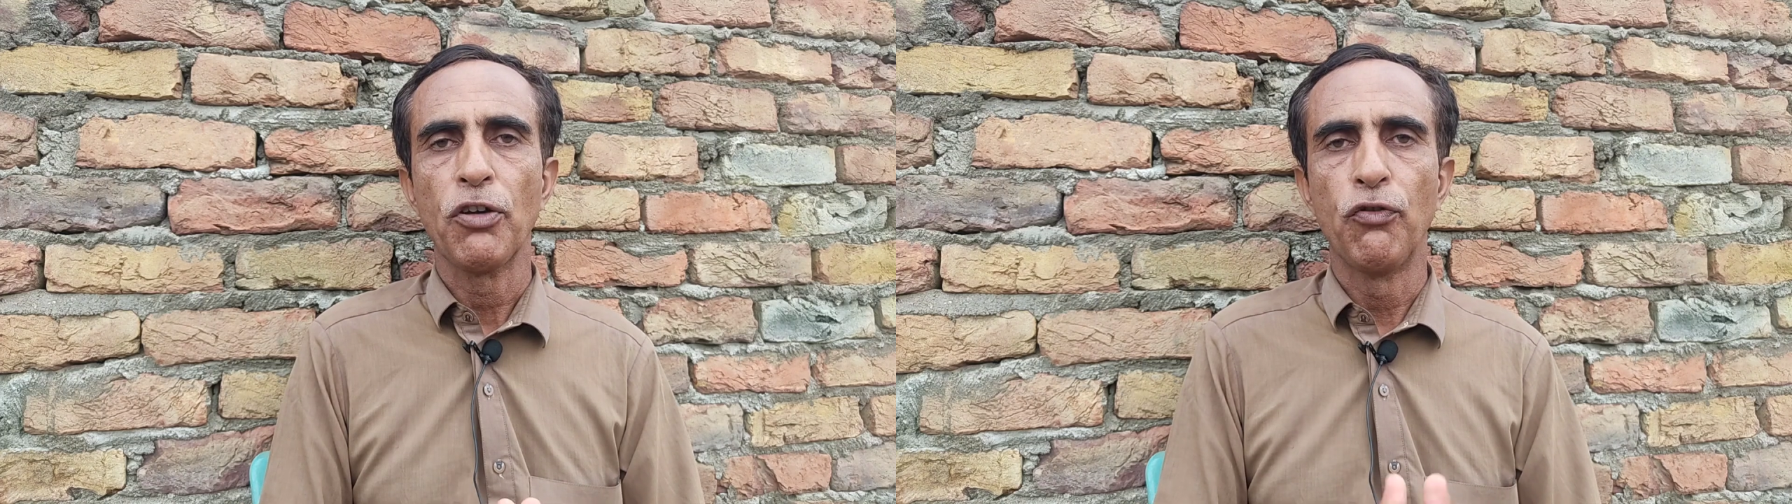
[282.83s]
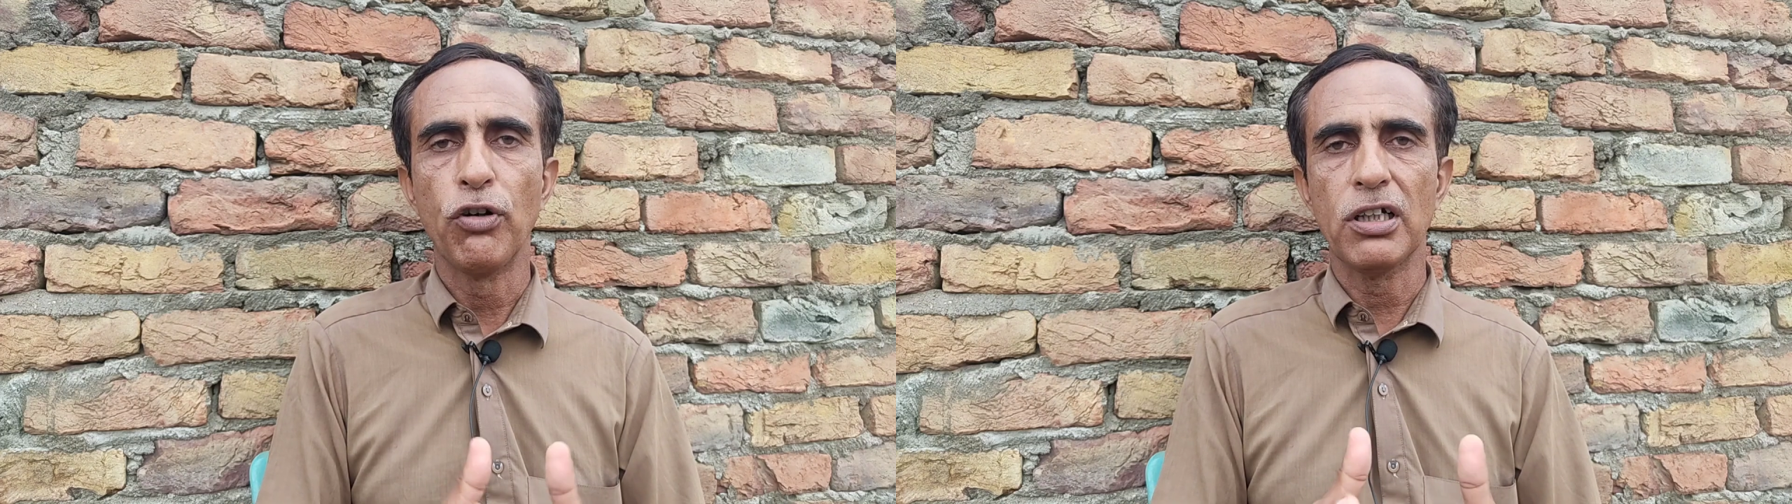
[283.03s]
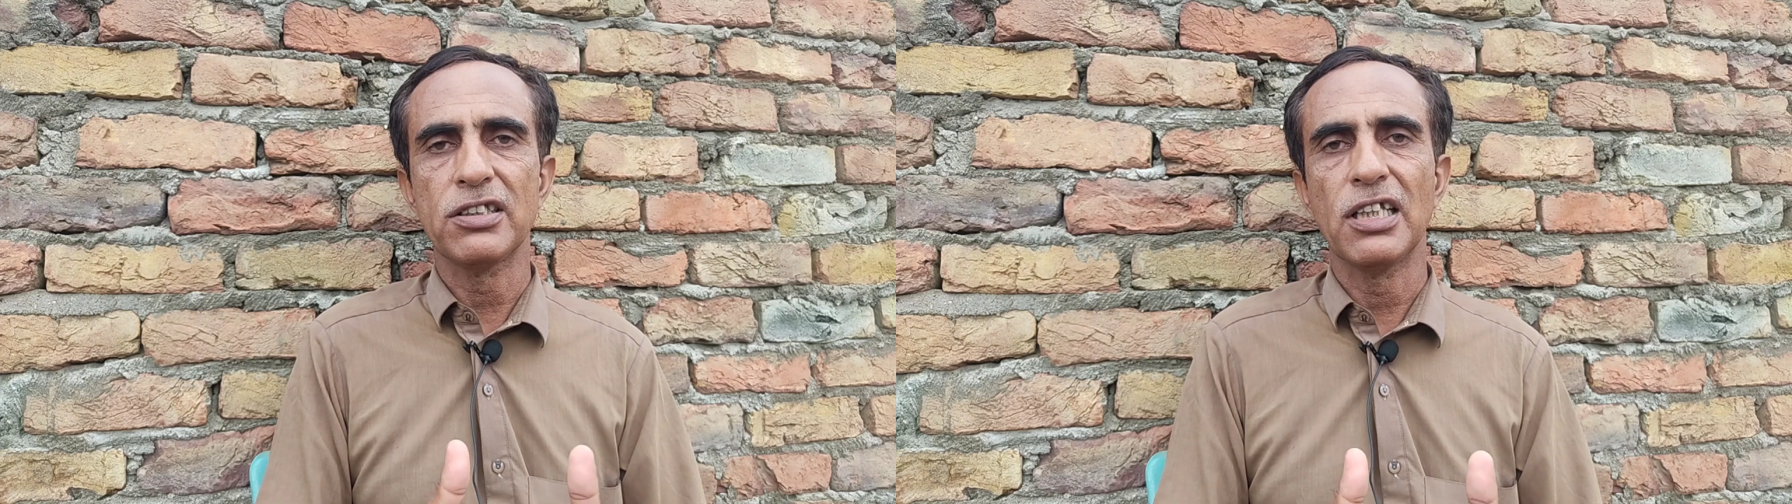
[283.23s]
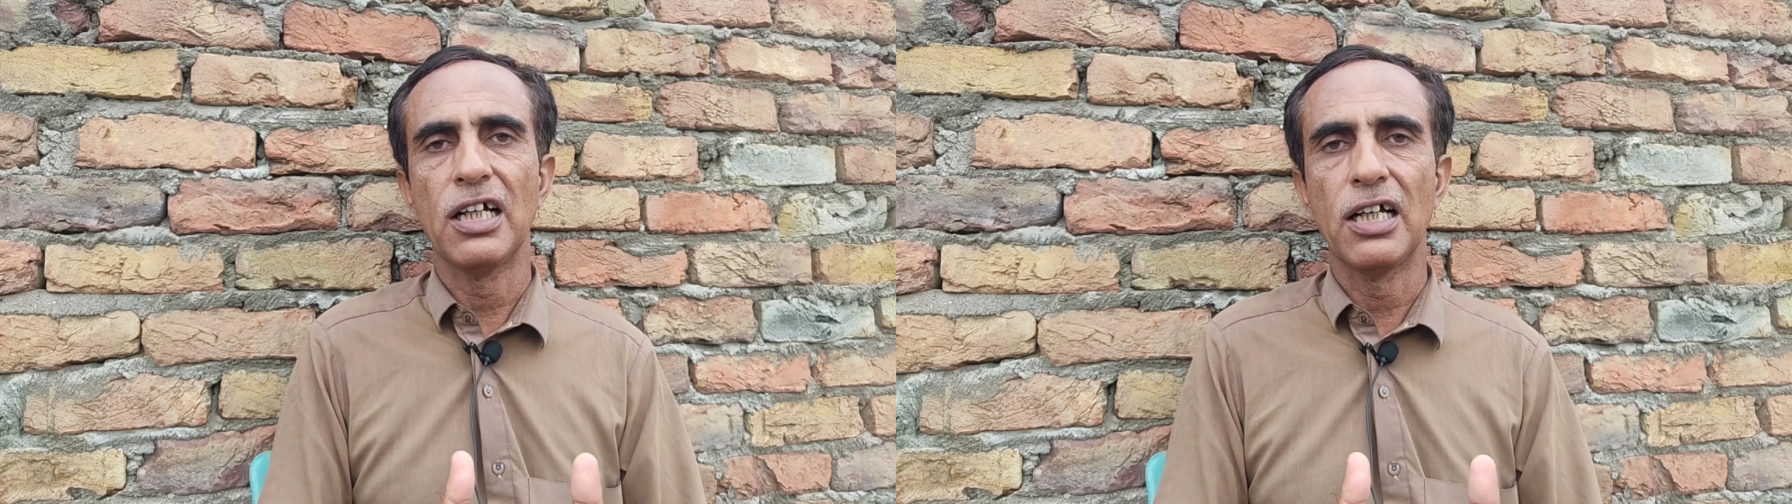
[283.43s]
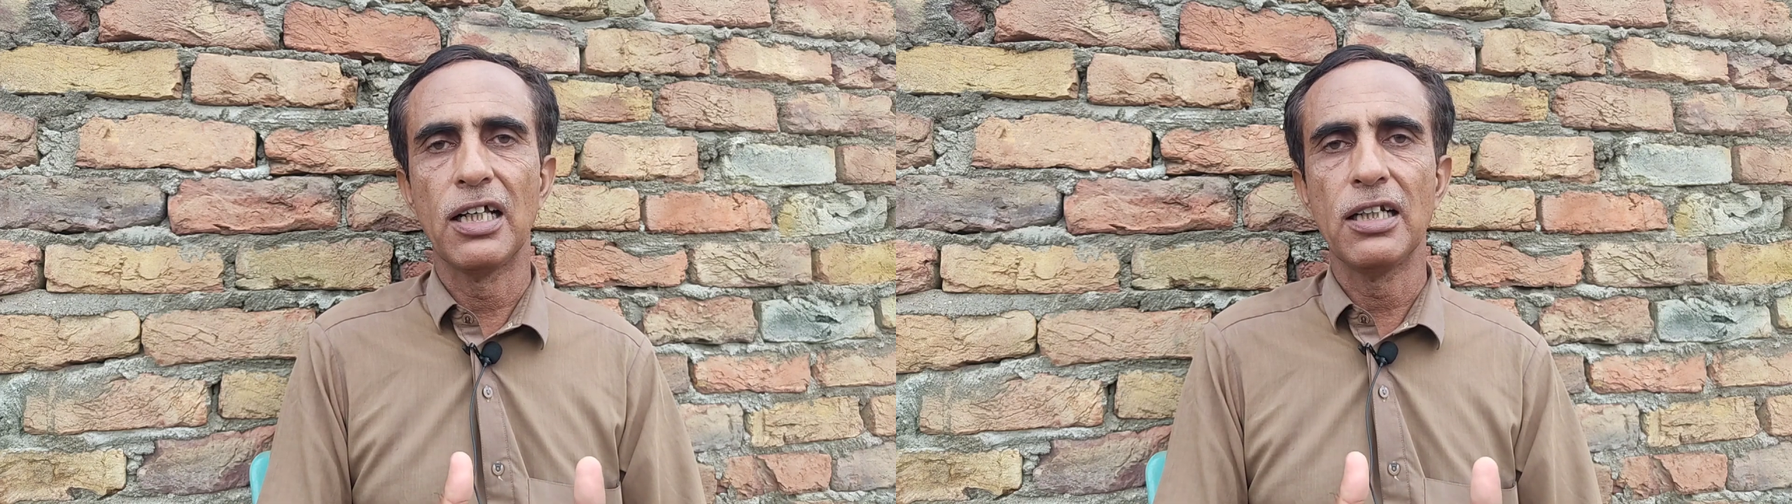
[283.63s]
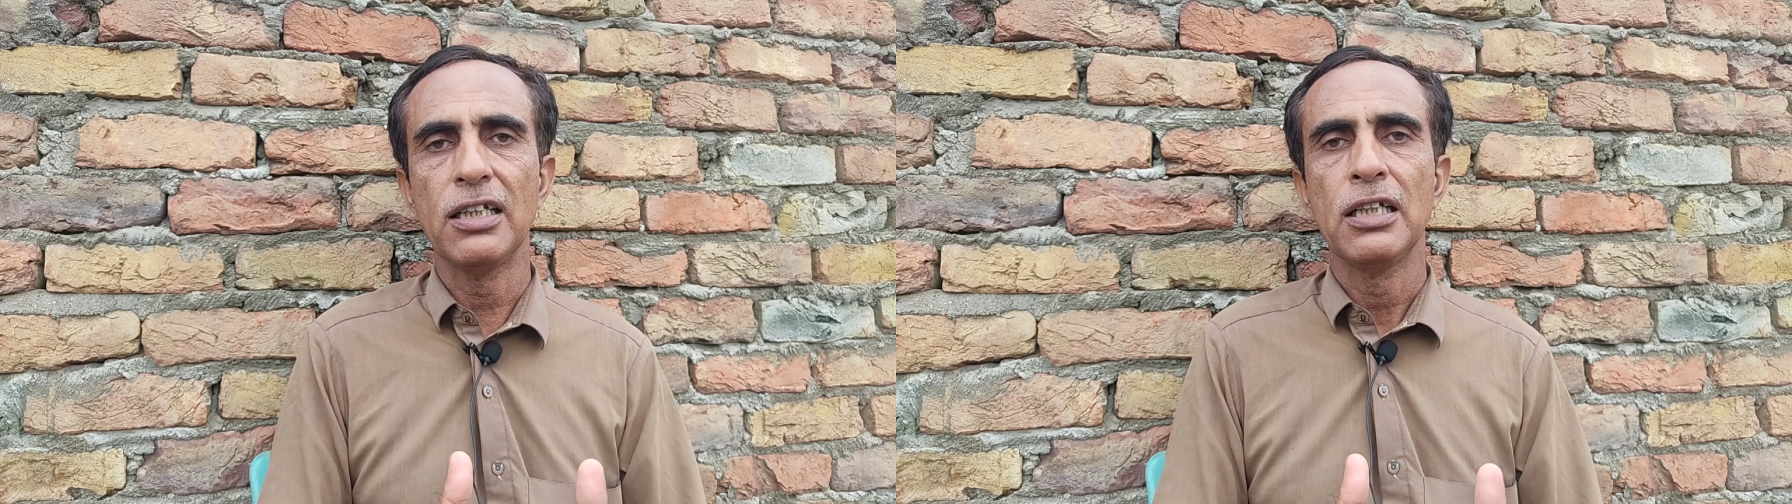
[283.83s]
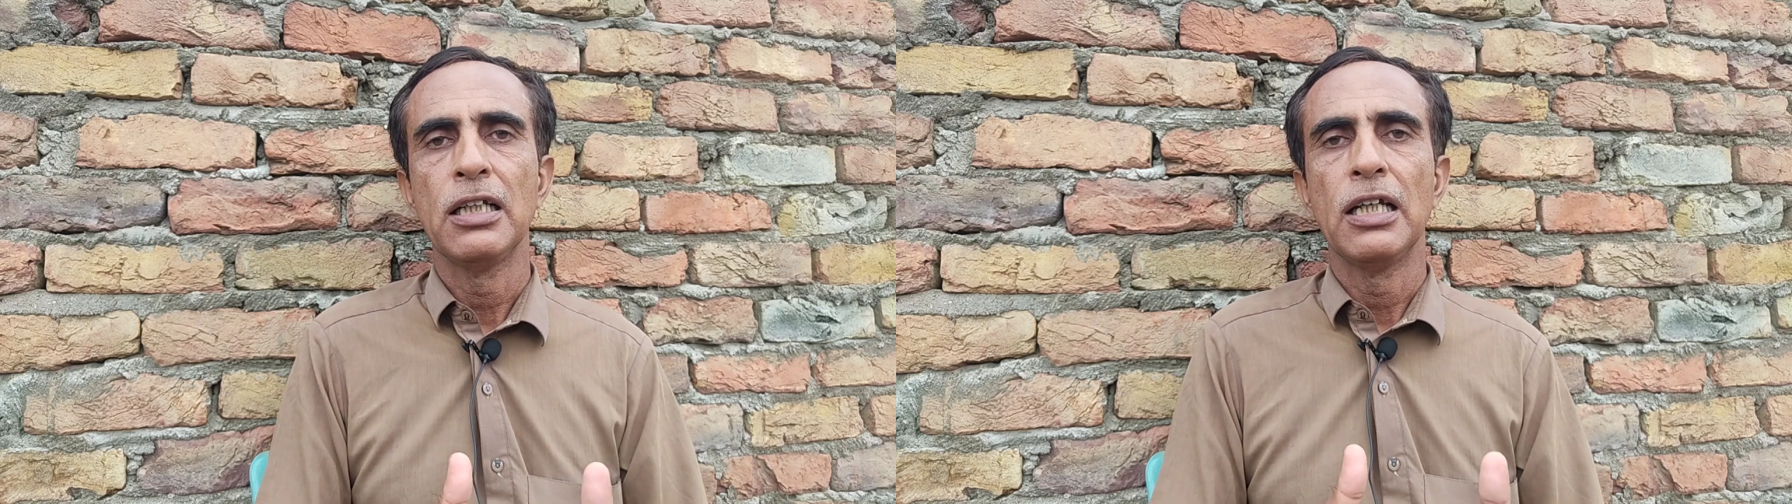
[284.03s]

focus on